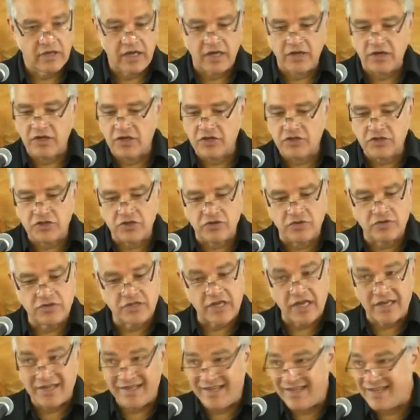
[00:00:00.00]
and
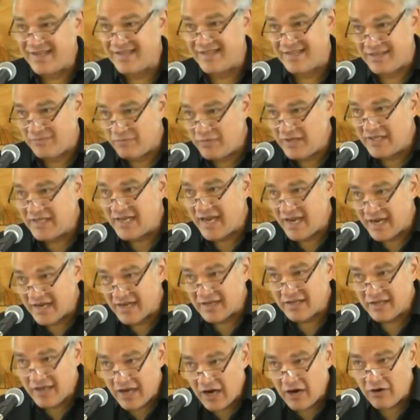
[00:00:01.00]
issues that needed to be
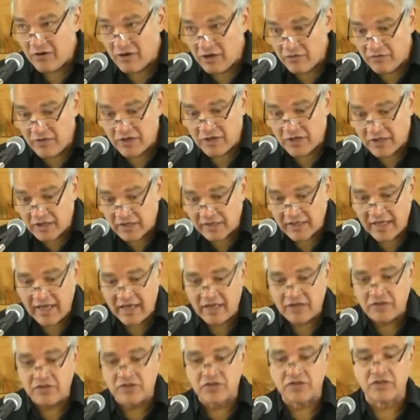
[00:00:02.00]
taken care of and
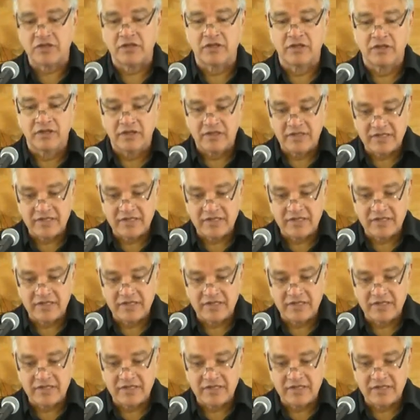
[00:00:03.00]
cleansed.